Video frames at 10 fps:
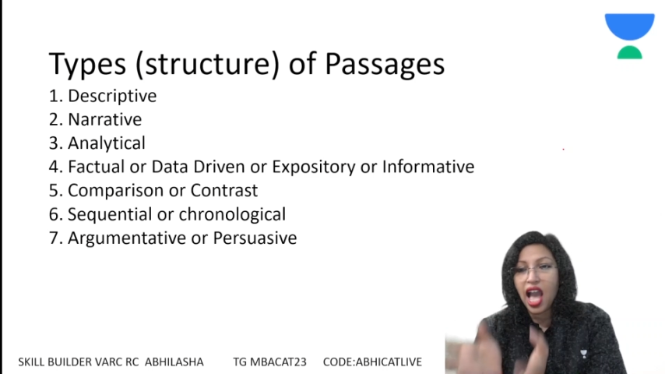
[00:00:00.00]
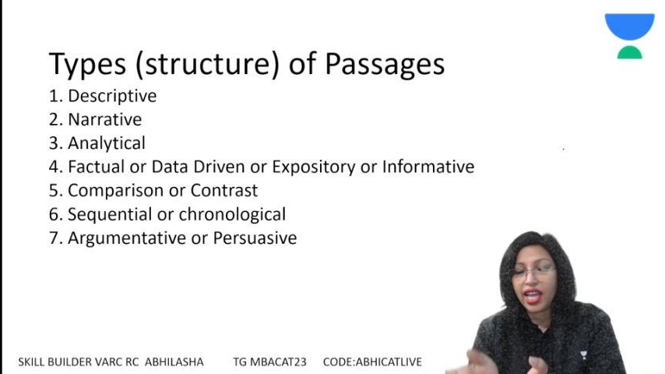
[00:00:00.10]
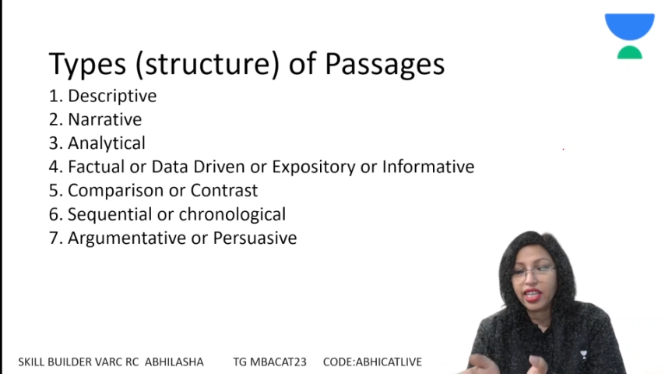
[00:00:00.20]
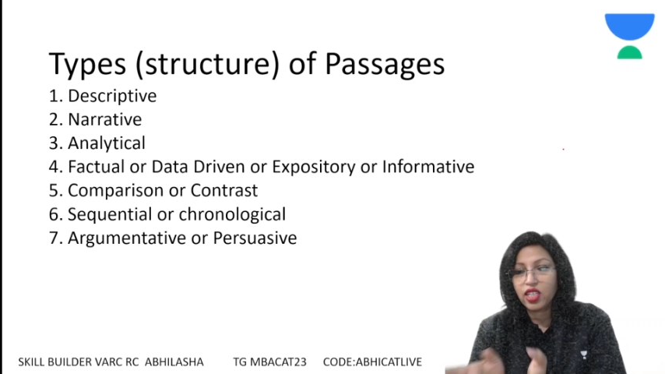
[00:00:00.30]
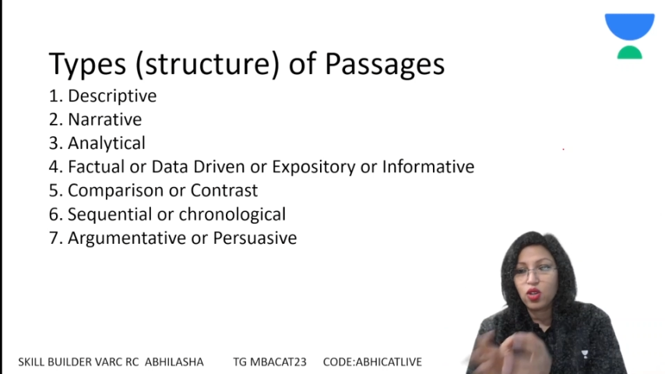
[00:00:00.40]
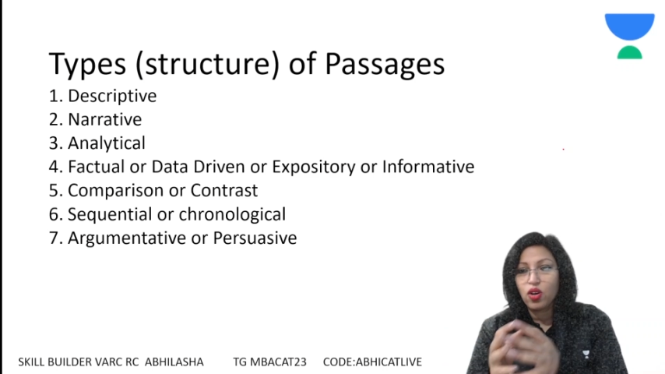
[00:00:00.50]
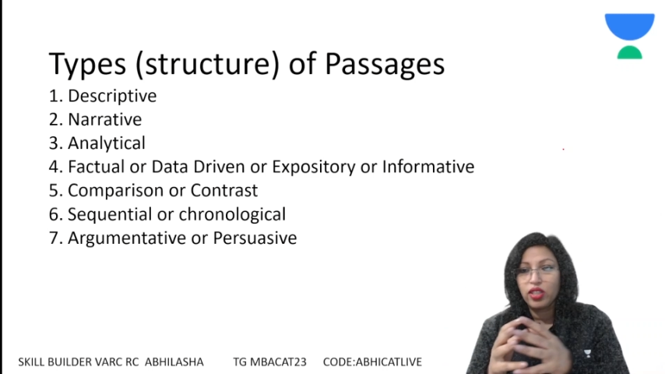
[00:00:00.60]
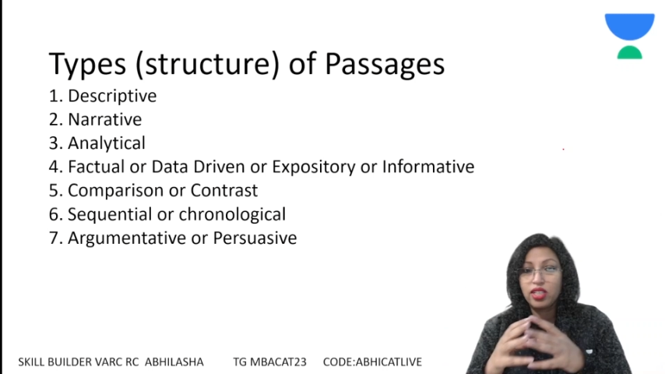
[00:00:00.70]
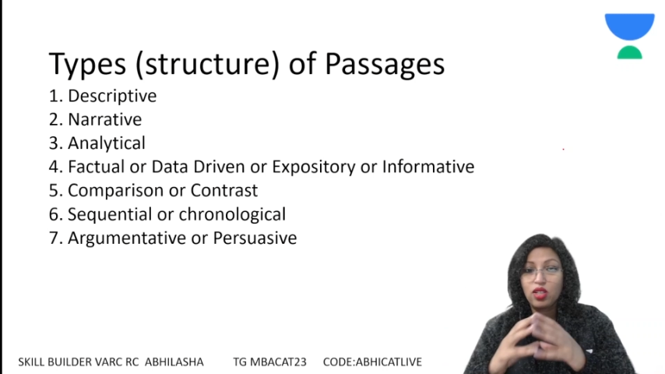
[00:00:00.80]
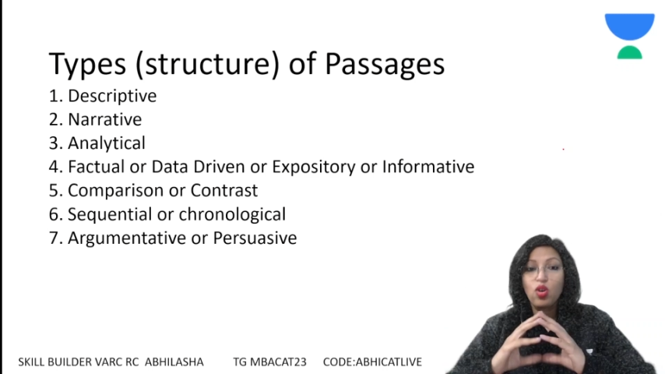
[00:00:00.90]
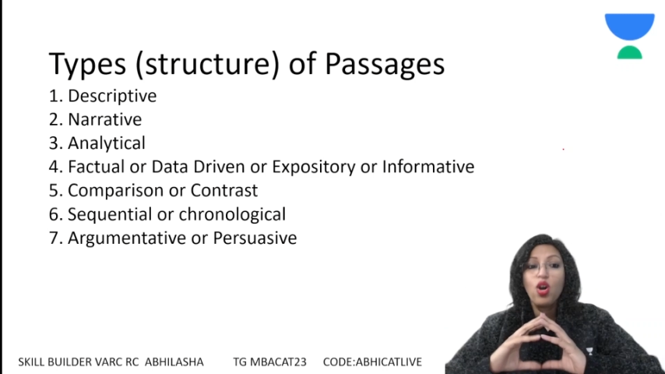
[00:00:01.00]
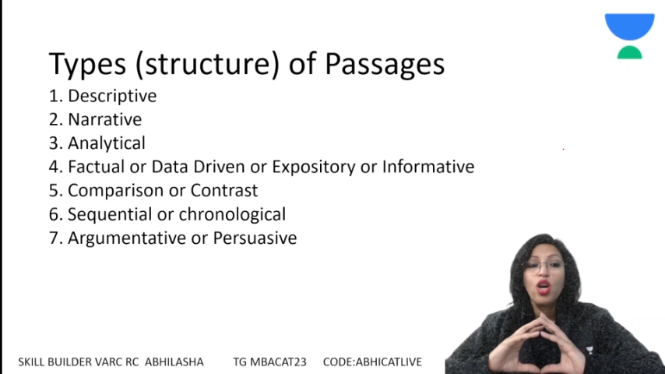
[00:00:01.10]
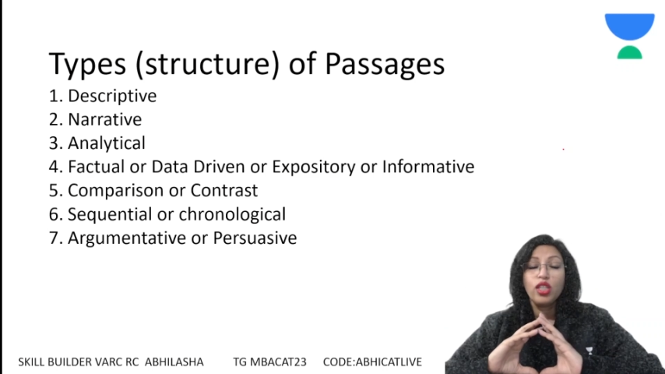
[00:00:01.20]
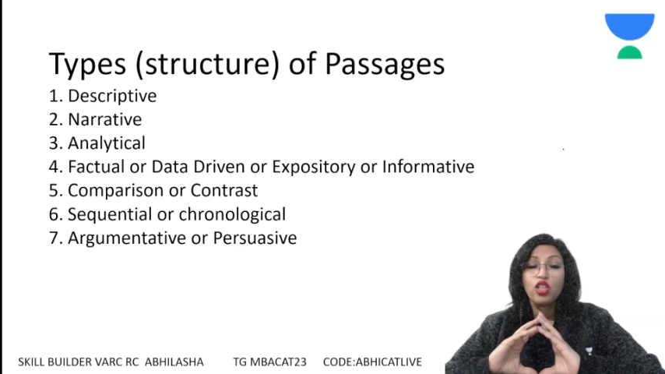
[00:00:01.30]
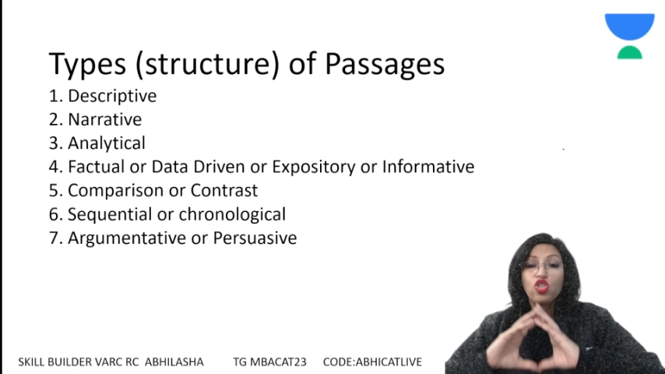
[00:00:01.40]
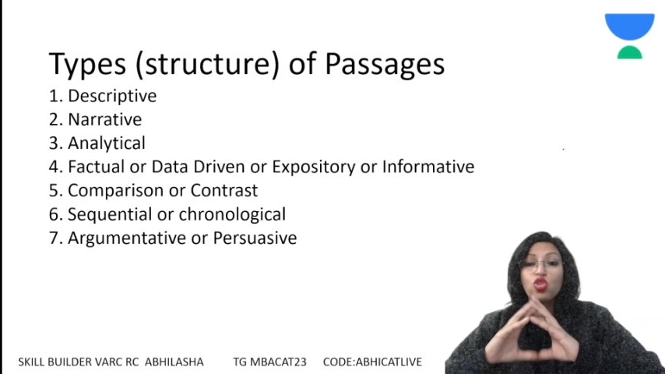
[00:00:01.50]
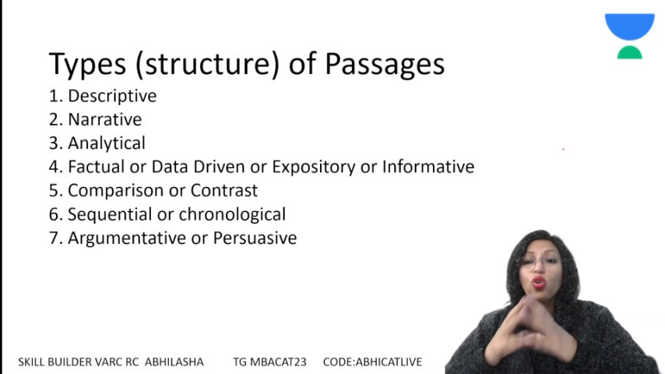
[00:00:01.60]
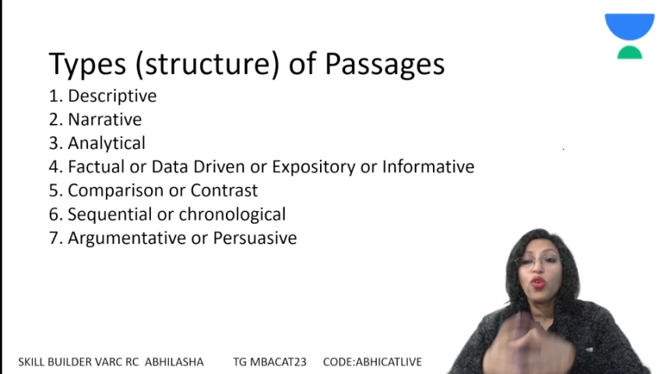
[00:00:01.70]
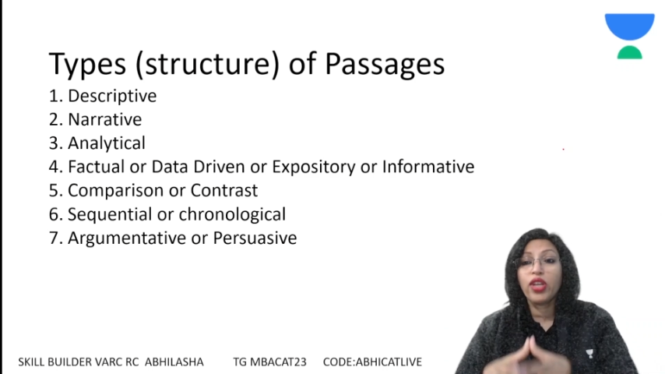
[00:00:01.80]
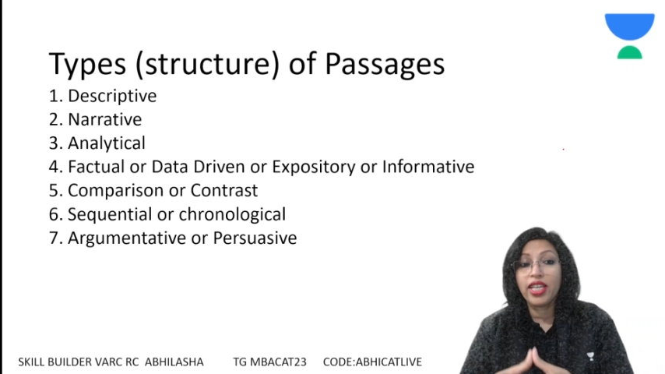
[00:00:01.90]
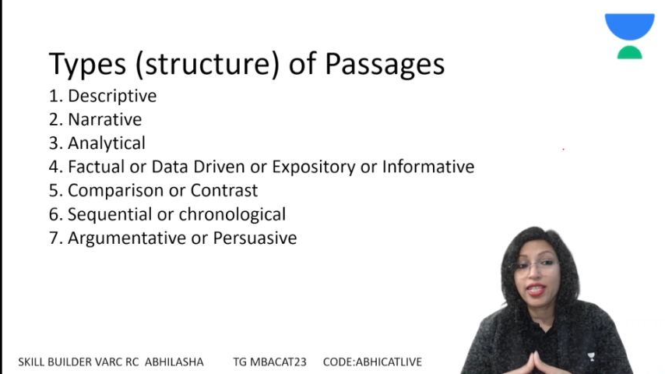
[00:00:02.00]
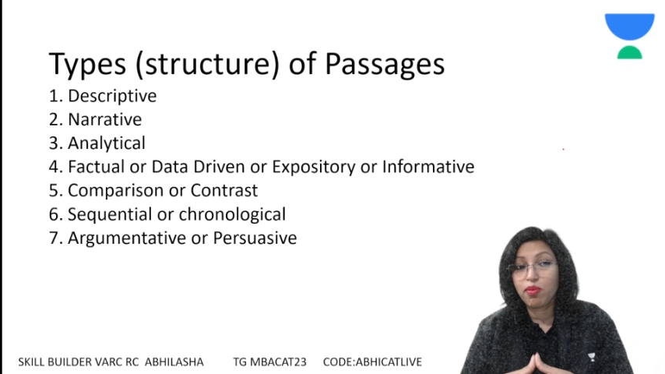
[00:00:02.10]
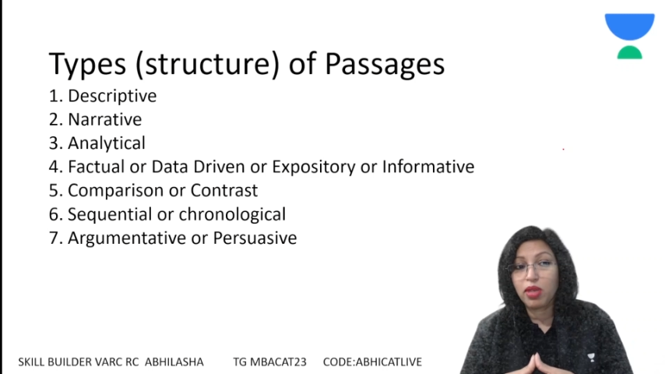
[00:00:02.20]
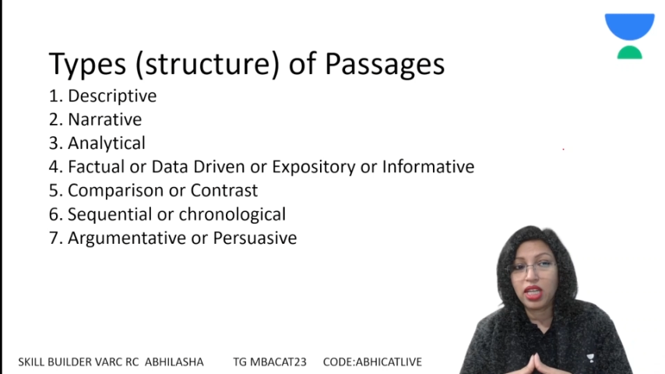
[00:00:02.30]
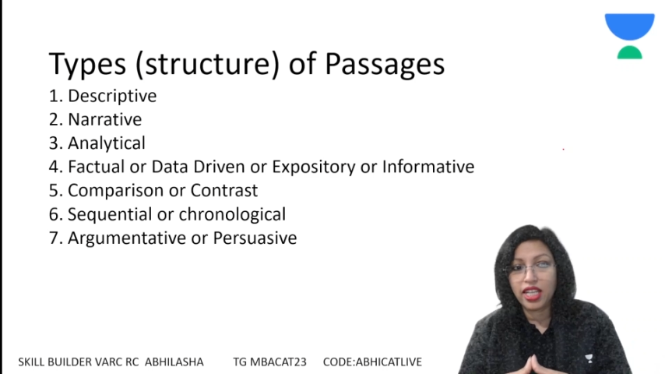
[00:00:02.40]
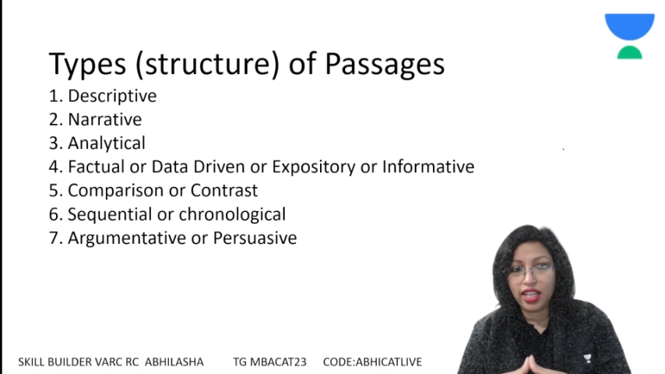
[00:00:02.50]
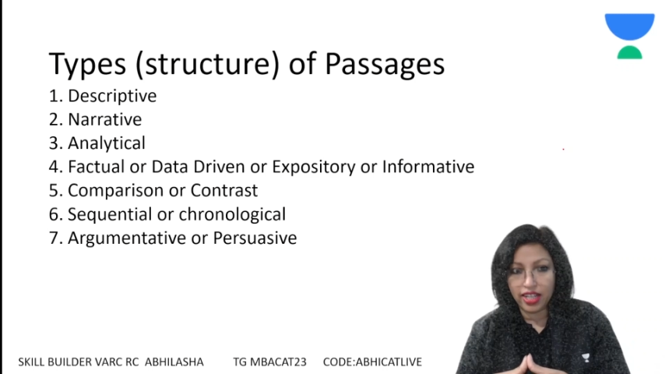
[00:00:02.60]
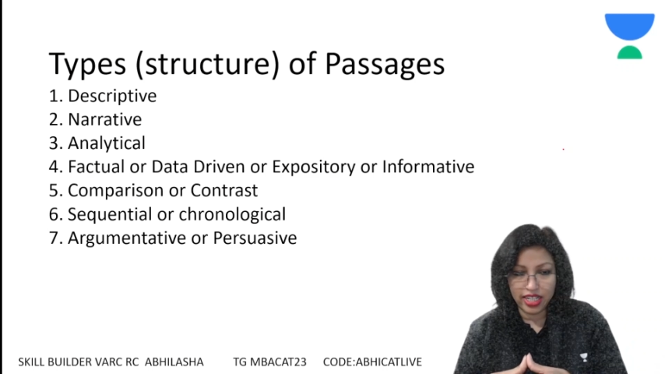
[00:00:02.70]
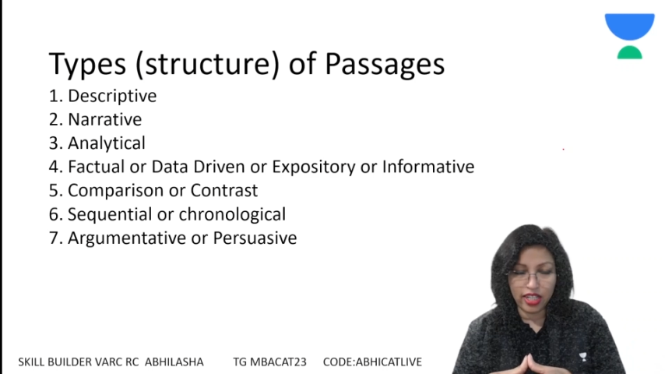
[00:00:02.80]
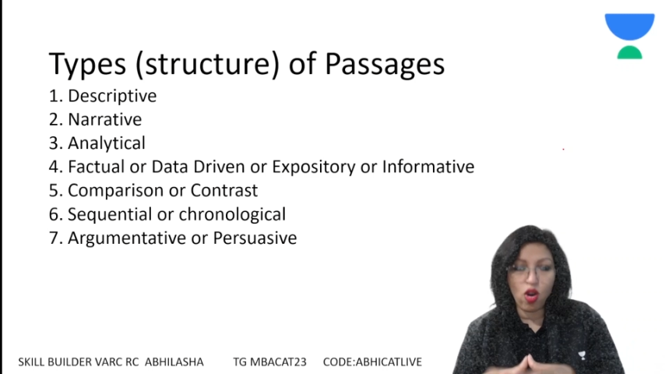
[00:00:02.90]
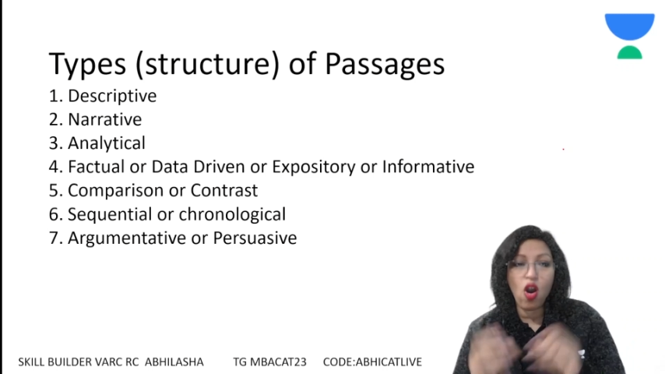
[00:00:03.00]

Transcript: I saw this. So the story is being narrated.